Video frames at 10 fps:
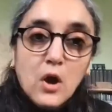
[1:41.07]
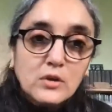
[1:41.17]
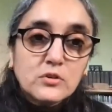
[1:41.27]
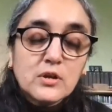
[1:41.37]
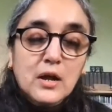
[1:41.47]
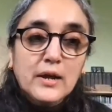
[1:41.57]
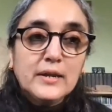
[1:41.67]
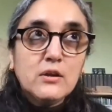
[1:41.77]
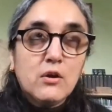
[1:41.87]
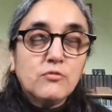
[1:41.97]
not
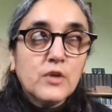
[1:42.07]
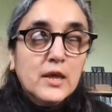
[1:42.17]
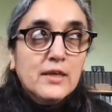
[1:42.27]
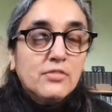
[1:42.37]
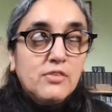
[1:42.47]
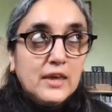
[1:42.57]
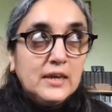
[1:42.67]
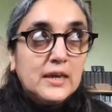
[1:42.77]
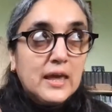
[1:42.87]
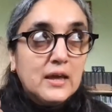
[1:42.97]
kind of
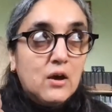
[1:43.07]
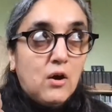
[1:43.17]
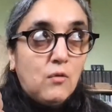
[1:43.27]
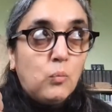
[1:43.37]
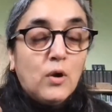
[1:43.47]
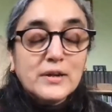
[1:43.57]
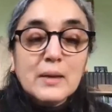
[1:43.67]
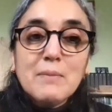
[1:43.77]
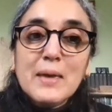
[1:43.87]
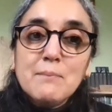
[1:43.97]
thinking of what
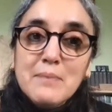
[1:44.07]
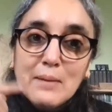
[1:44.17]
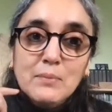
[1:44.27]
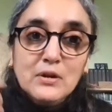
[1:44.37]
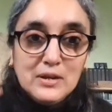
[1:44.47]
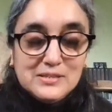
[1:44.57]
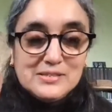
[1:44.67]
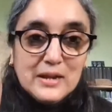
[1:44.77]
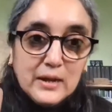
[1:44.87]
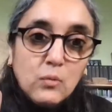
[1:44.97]
are my
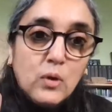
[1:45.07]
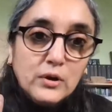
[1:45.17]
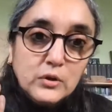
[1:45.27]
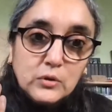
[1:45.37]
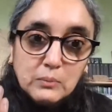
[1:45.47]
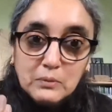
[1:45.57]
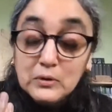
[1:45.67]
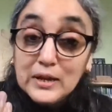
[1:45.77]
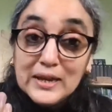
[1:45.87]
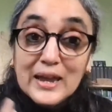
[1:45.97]
memories that I want to
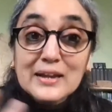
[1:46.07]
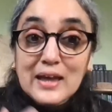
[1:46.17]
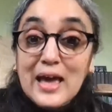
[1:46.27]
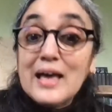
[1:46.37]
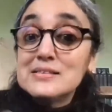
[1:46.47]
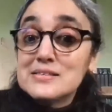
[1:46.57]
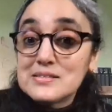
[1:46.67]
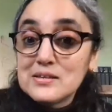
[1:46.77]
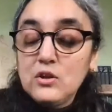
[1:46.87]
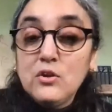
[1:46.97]
communicate.
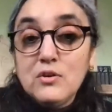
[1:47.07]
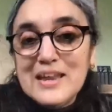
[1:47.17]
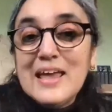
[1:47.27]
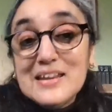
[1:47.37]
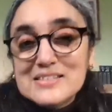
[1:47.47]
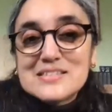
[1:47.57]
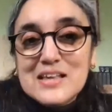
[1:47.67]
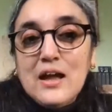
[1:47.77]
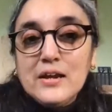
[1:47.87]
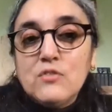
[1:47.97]
As you know, Dennis
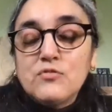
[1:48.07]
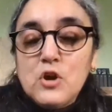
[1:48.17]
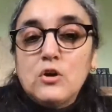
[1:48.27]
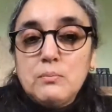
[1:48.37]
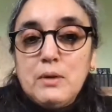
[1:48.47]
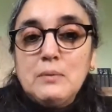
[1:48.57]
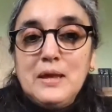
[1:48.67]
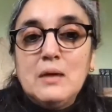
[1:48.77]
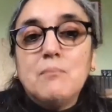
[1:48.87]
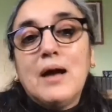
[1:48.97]
kind of talked about
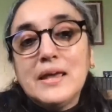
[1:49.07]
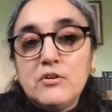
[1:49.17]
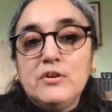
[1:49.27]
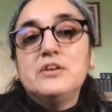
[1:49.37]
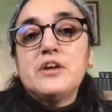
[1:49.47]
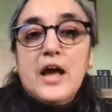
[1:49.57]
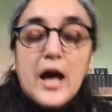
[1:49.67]
being migrant.